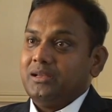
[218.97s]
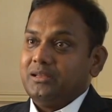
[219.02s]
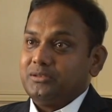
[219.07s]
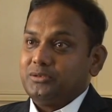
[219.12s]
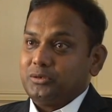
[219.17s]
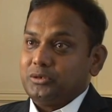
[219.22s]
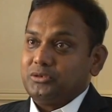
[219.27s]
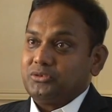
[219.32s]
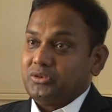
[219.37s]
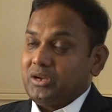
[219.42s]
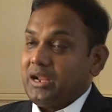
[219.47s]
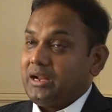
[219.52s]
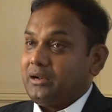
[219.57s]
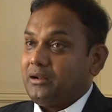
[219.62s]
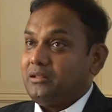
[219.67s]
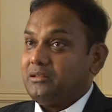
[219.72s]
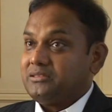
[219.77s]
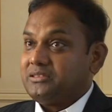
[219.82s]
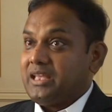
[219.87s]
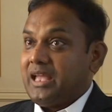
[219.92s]

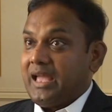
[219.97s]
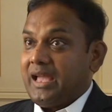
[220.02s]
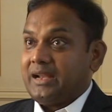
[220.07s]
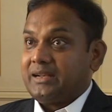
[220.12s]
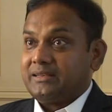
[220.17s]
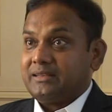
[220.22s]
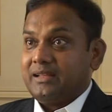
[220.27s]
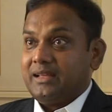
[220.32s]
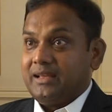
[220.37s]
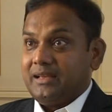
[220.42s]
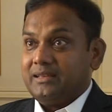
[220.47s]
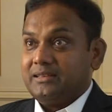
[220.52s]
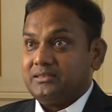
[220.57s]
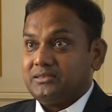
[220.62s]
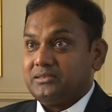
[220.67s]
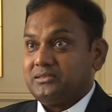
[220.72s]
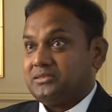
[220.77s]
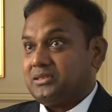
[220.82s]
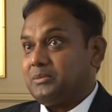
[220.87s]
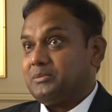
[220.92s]
tocotrienols act
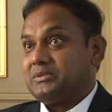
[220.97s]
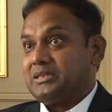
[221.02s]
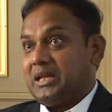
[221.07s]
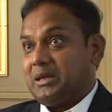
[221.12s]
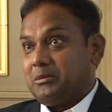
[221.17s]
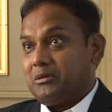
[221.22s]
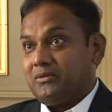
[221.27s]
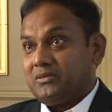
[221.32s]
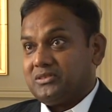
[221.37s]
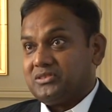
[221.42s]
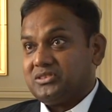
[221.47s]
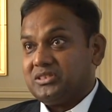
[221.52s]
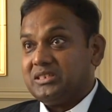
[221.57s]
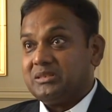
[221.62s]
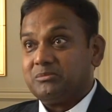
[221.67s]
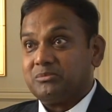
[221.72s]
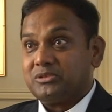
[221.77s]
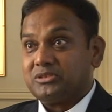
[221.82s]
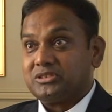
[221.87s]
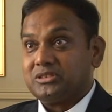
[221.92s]
as some type of a
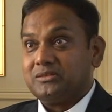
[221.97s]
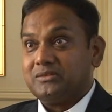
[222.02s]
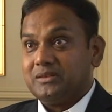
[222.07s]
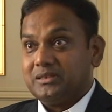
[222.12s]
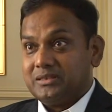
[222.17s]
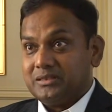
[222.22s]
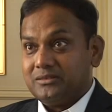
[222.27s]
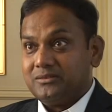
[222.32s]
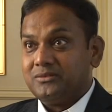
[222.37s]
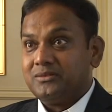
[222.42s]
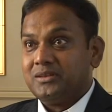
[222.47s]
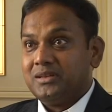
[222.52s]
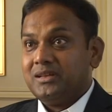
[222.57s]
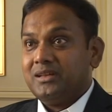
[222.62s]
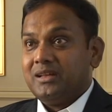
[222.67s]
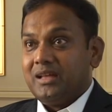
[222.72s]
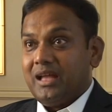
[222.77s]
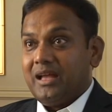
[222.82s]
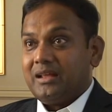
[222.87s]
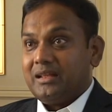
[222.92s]
seed preservative,
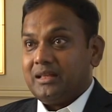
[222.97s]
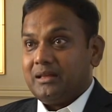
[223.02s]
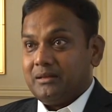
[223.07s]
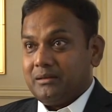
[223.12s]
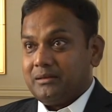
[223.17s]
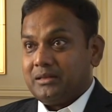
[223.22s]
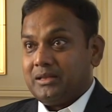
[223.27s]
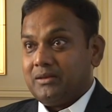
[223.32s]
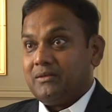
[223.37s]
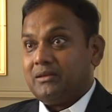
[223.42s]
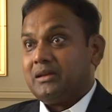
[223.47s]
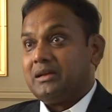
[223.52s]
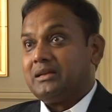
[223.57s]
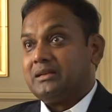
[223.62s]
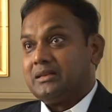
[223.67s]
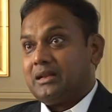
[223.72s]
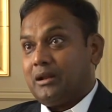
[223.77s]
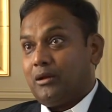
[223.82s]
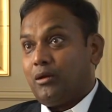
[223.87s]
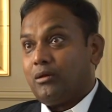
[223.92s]
uh, giving
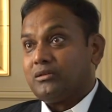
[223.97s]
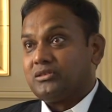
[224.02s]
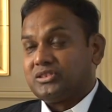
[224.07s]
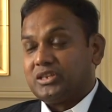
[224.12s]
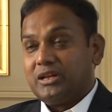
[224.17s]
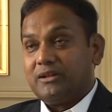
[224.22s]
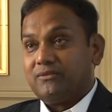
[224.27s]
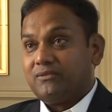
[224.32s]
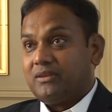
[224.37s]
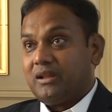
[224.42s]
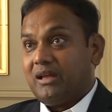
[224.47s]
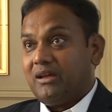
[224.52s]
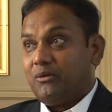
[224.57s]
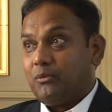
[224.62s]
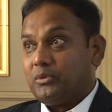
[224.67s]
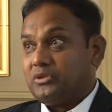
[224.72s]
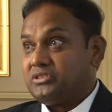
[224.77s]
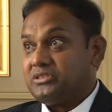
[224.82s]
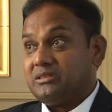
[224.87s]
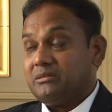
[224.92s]
it a long shelf life,
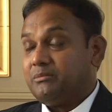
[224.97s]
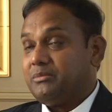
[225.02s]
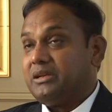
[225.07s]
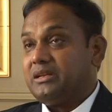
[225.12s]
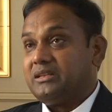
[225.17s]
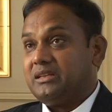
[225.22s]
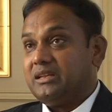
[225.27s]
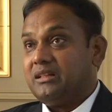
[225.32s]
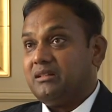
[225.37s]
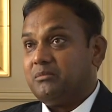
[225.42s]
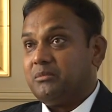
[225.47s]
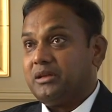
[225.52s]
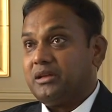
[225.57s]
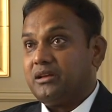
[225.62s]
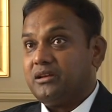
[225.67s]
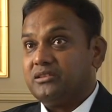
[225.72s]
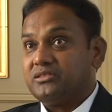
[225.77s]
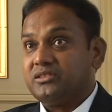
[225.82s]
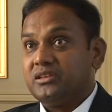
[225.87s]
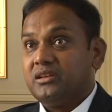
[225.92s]
which is a big deal mm,
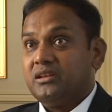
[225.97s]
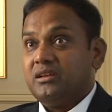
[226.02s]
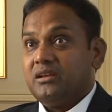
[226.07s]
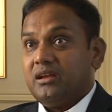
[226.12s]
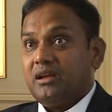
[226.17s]
because okay.